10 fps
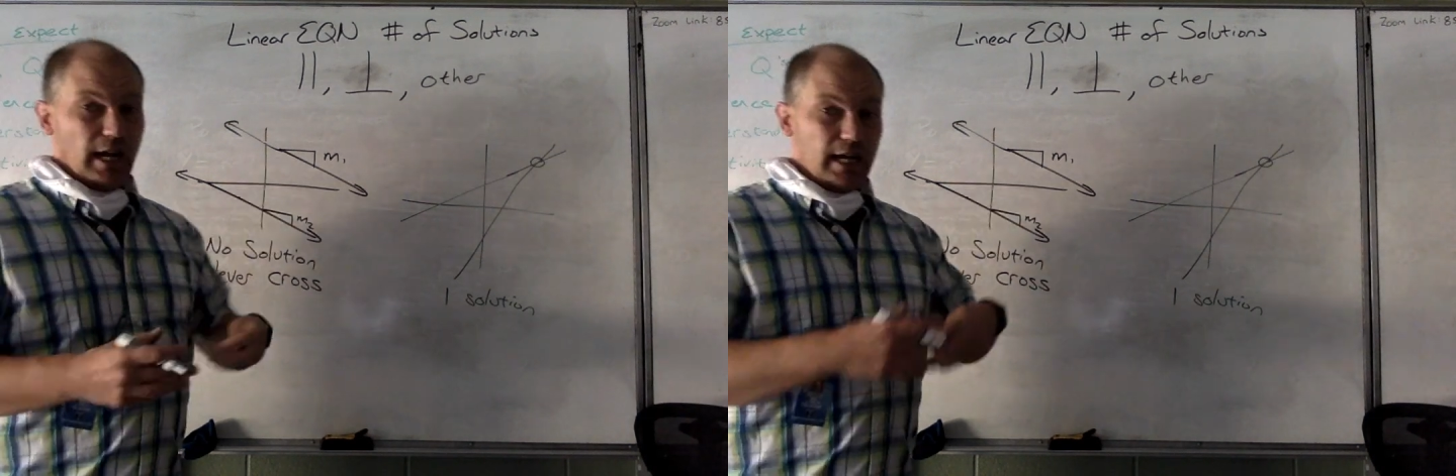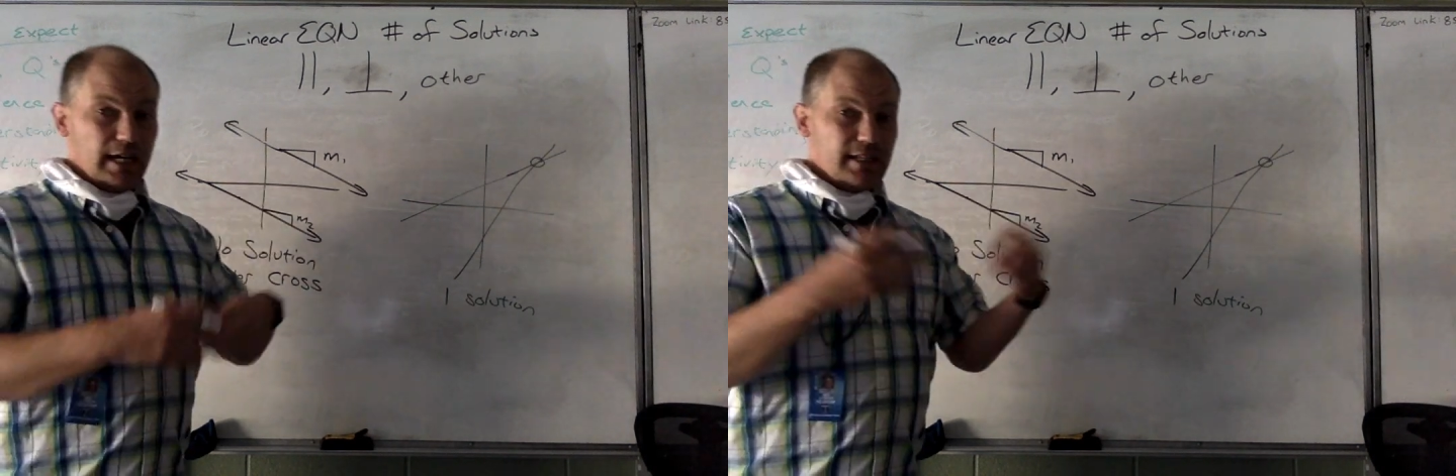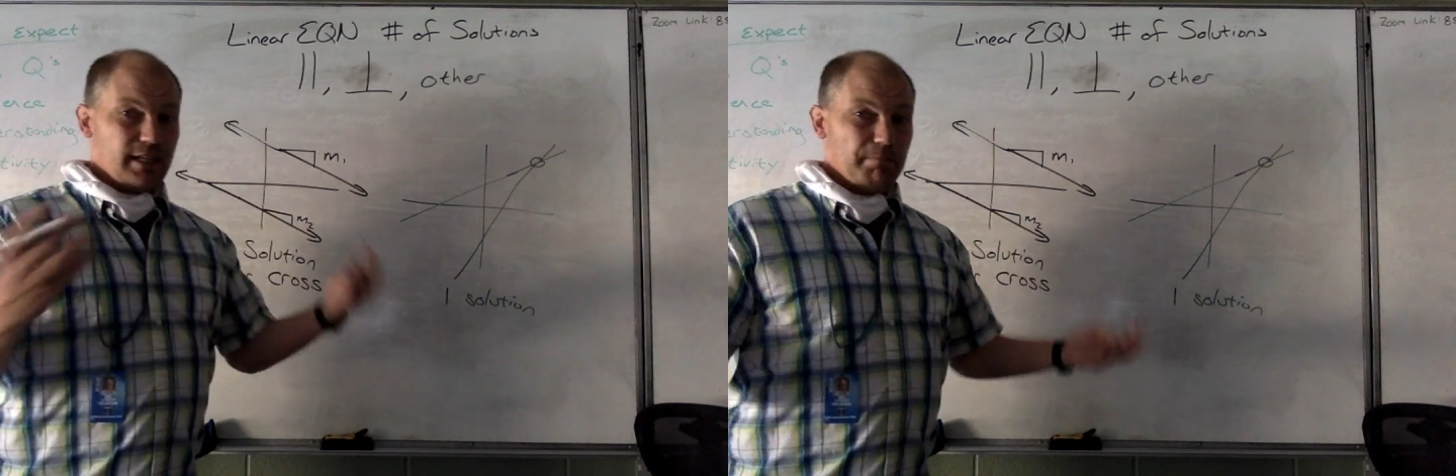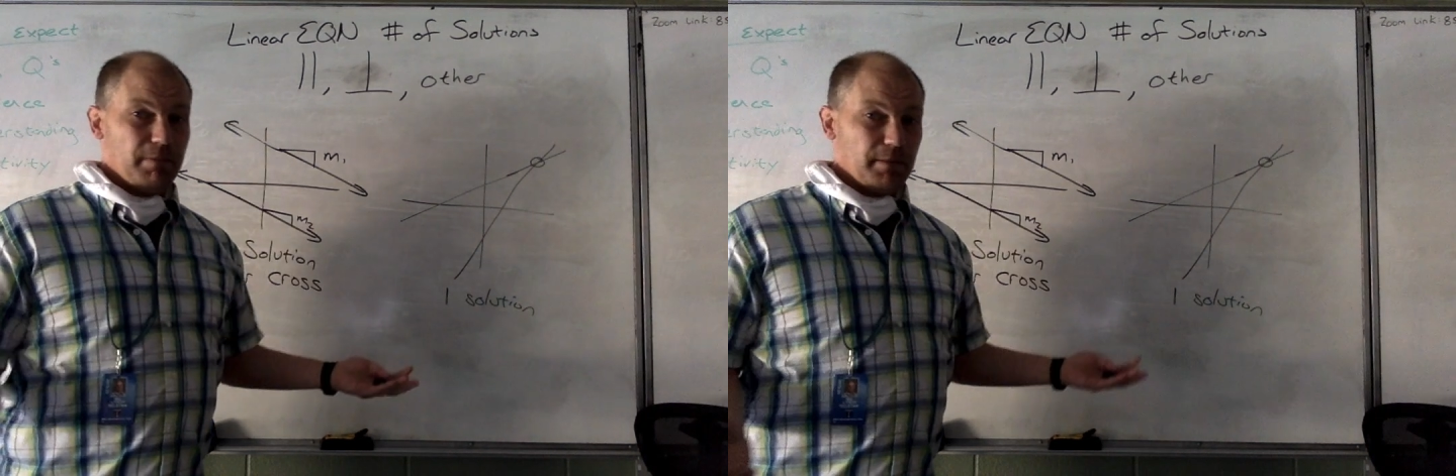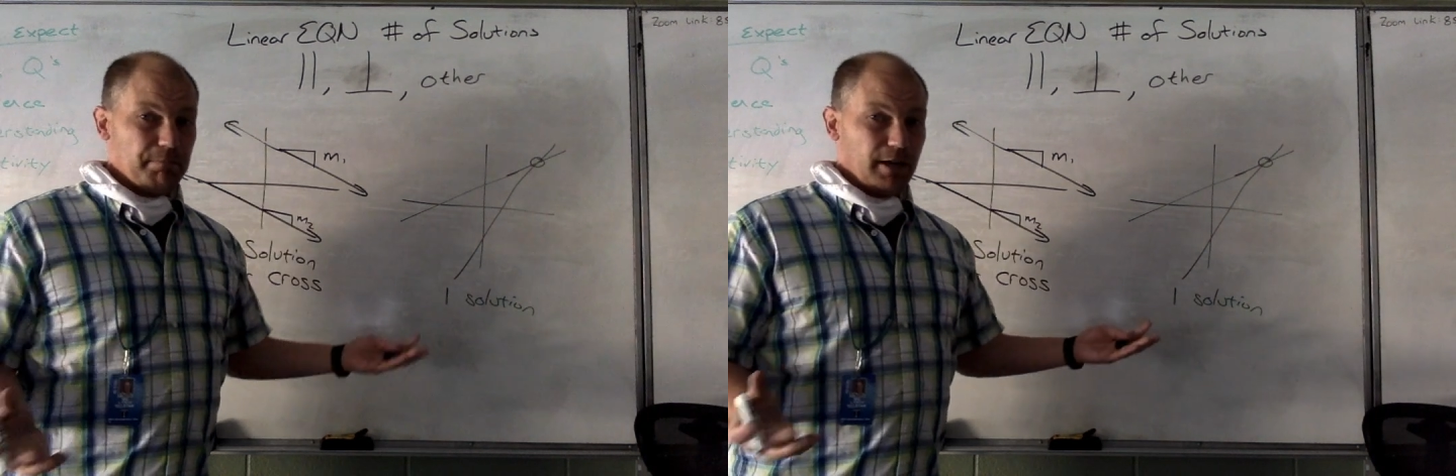Anything
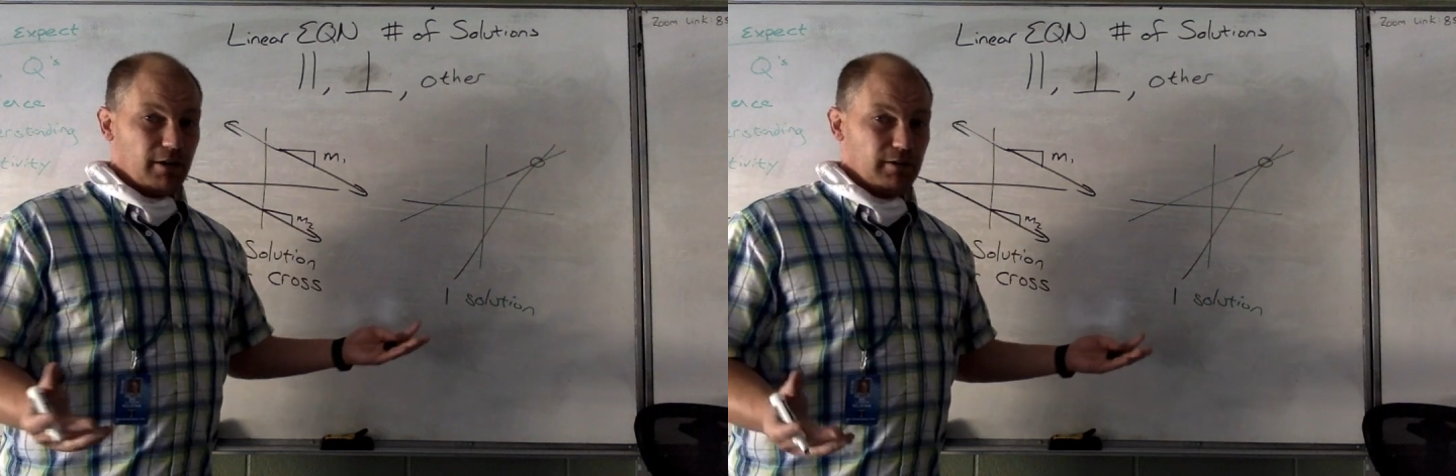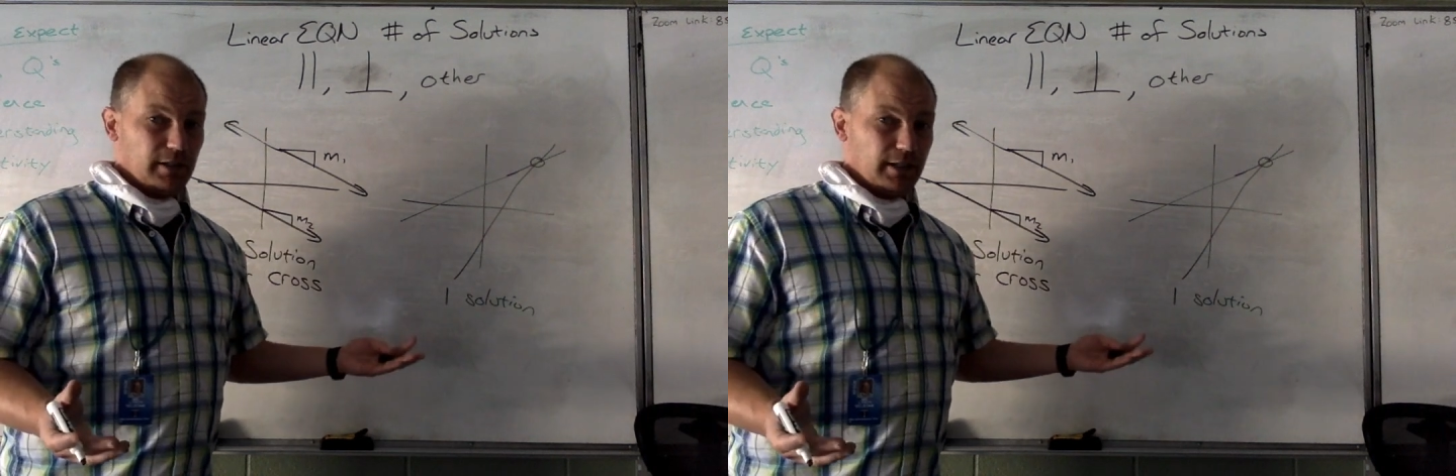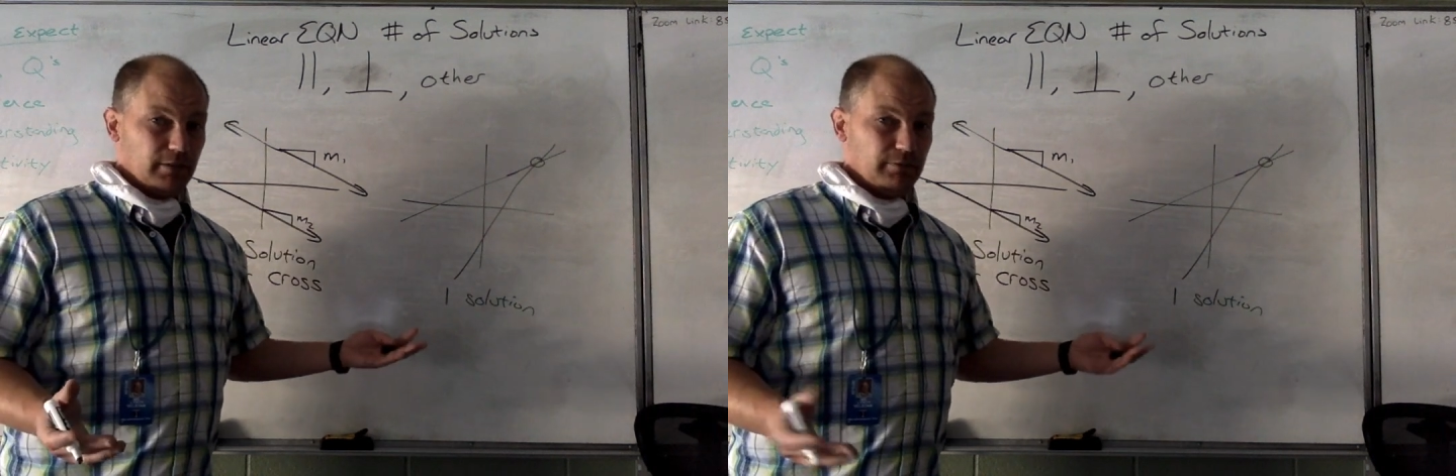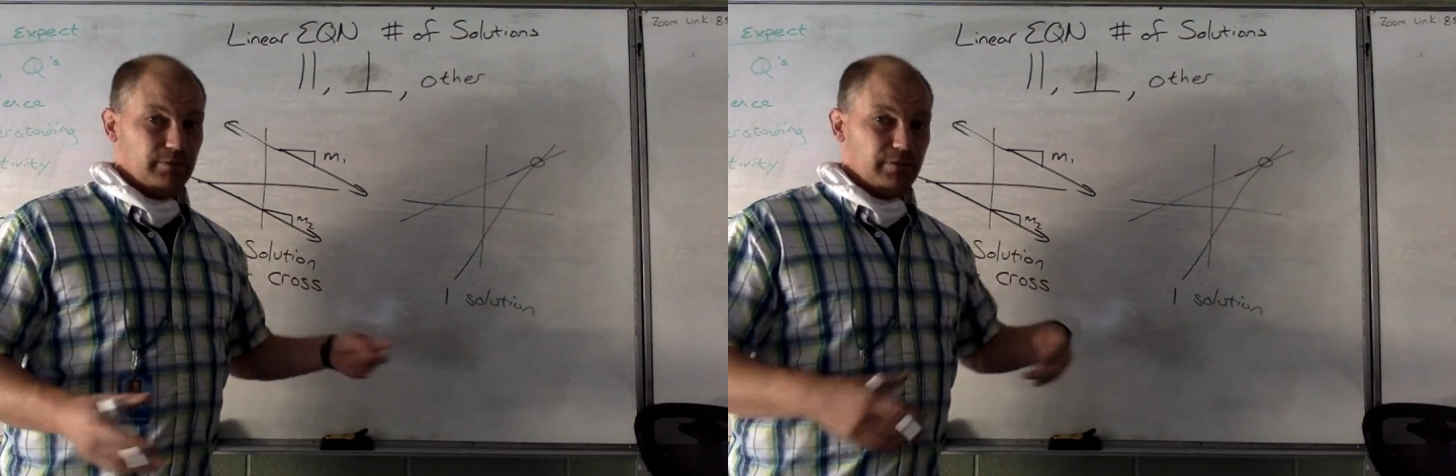but parallel,